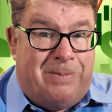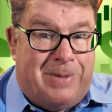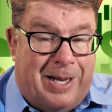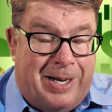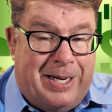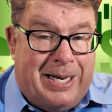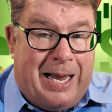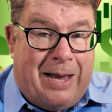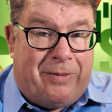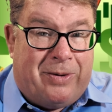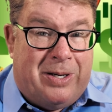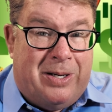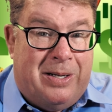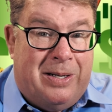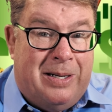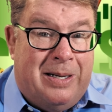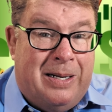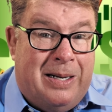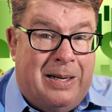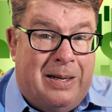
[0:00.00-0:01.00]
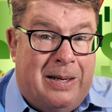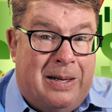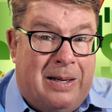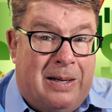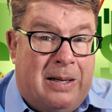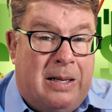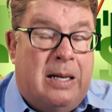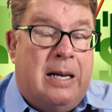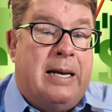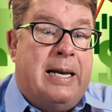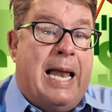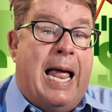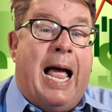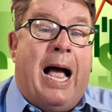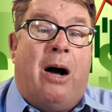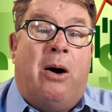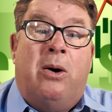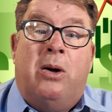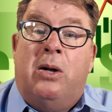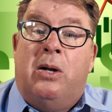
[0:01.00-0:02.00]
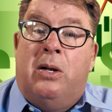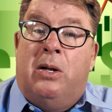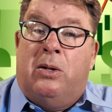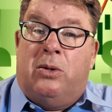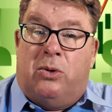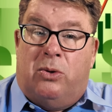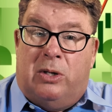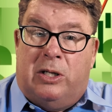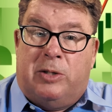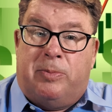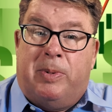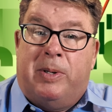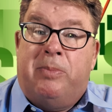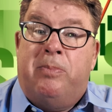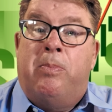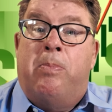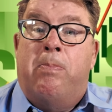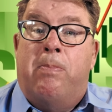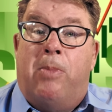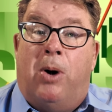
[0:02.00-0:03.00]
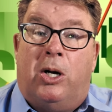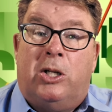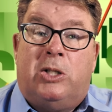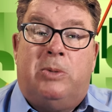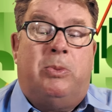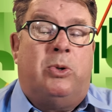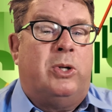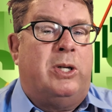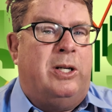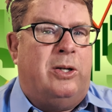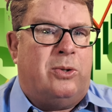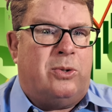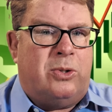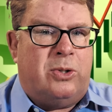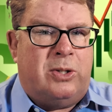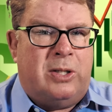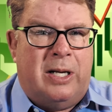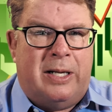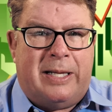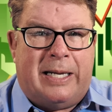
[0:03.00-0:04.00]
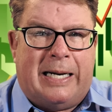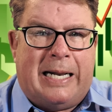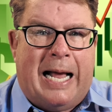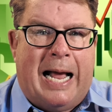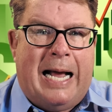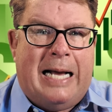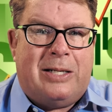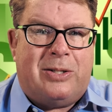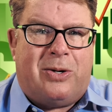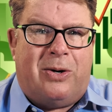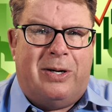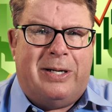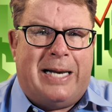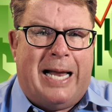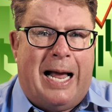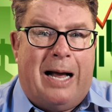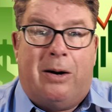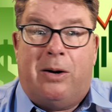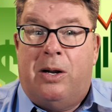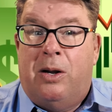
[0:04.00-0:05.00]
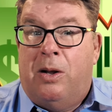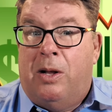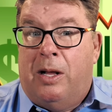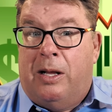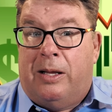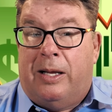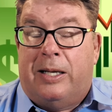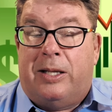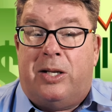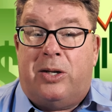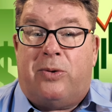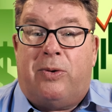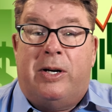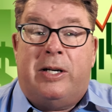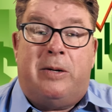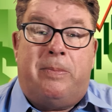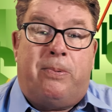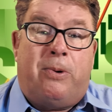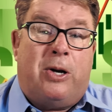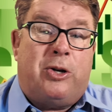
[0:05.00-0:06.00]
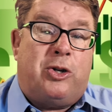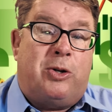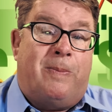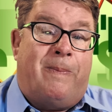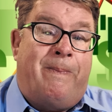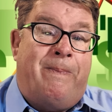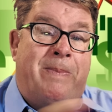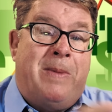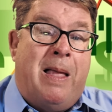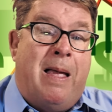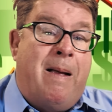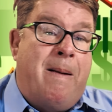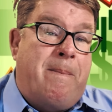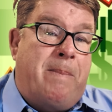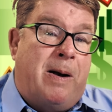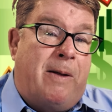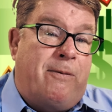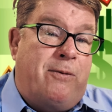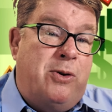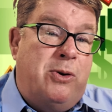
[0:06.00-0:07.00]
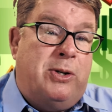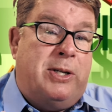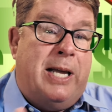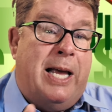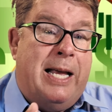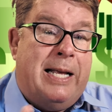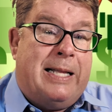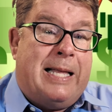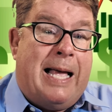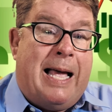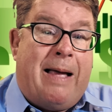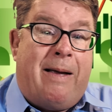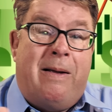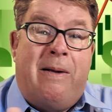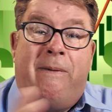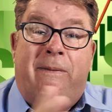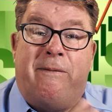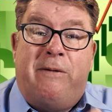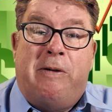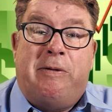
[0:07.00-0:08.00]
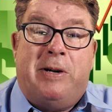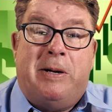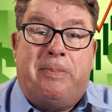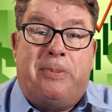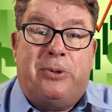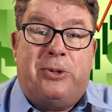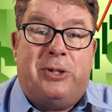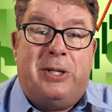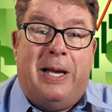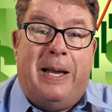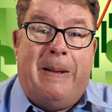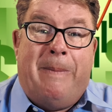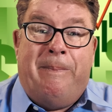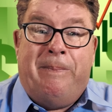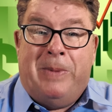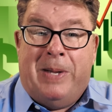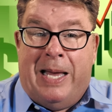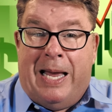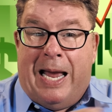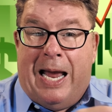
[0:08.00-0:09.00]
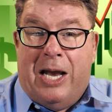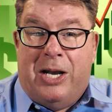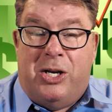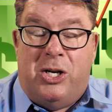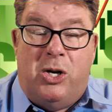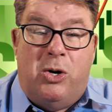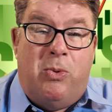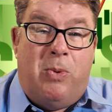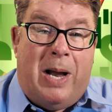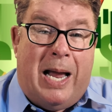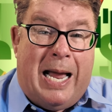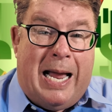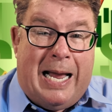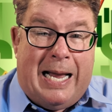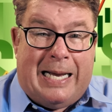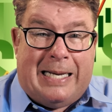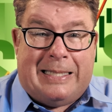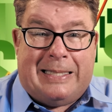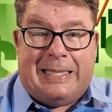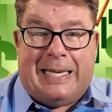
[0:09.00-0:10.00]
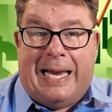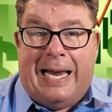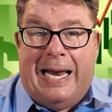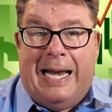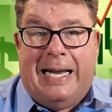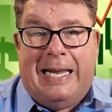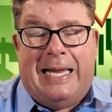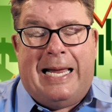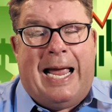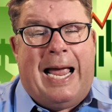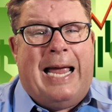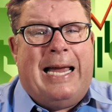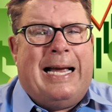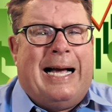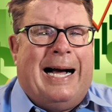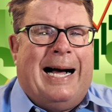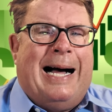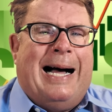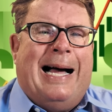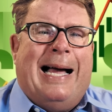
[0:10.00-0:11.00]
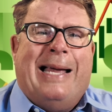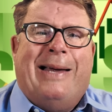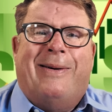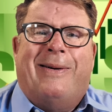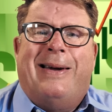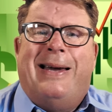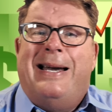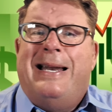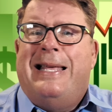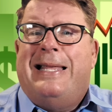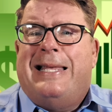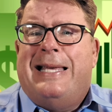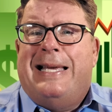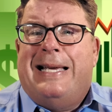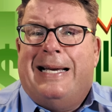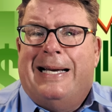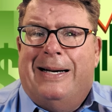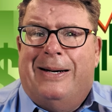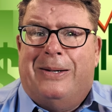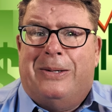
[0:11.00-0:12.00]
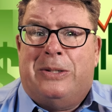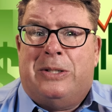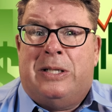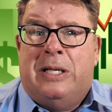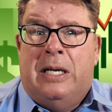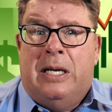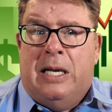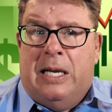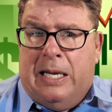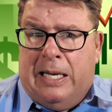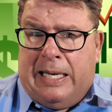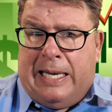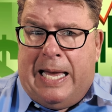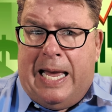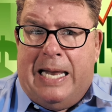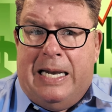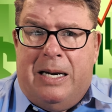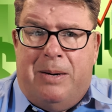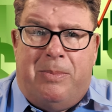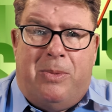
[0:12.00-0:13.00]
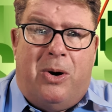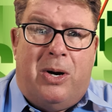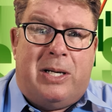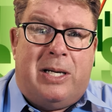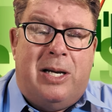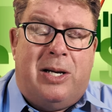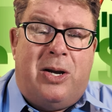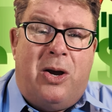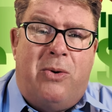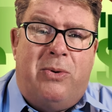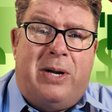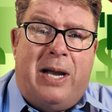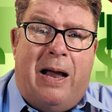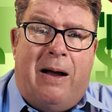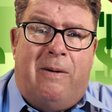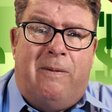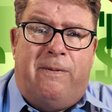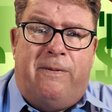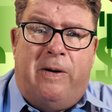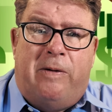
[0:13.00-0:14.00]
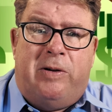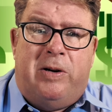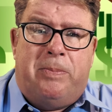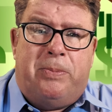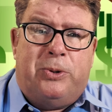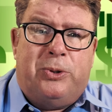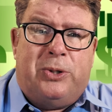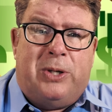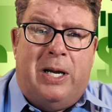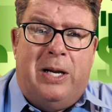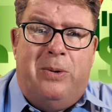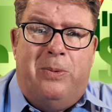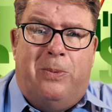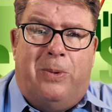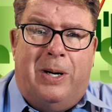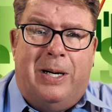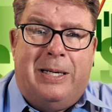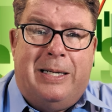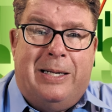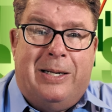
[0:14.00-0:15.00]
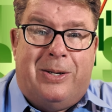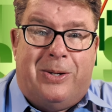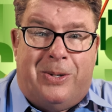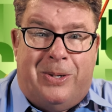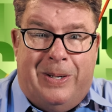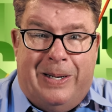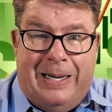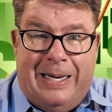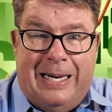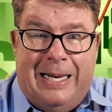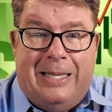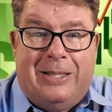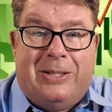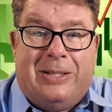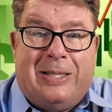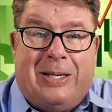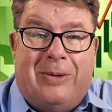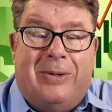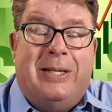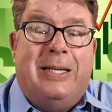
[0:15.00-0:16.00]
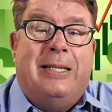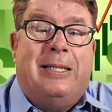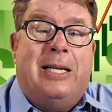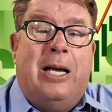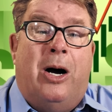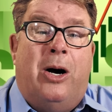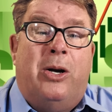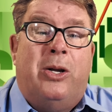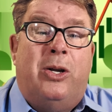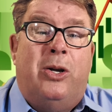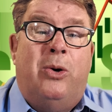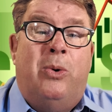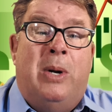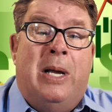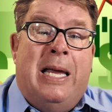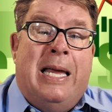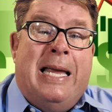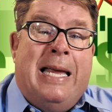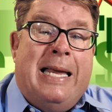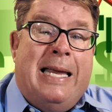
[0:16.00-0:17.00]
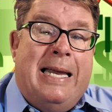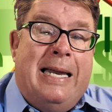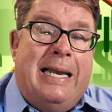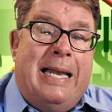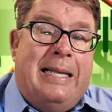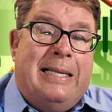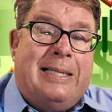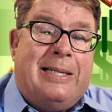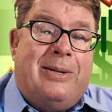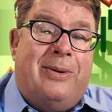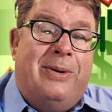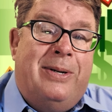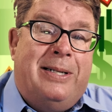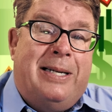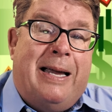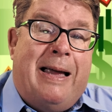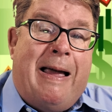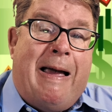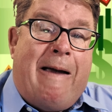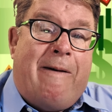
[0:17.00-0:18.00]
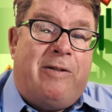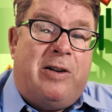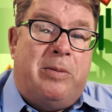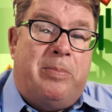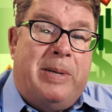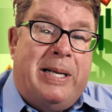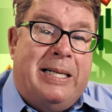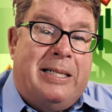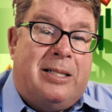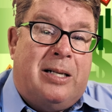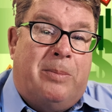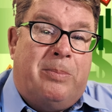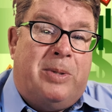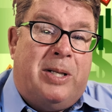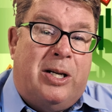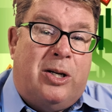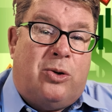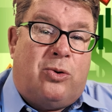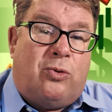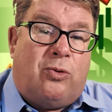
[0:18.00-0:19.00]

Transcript: There you have it. Now, there has been multiple years that it has gone down, like the Great Depression. But if you take that 50% and you ask any AI or anything else, can the market go down 50% in 1 year? It's going to tell you it's going to have to be something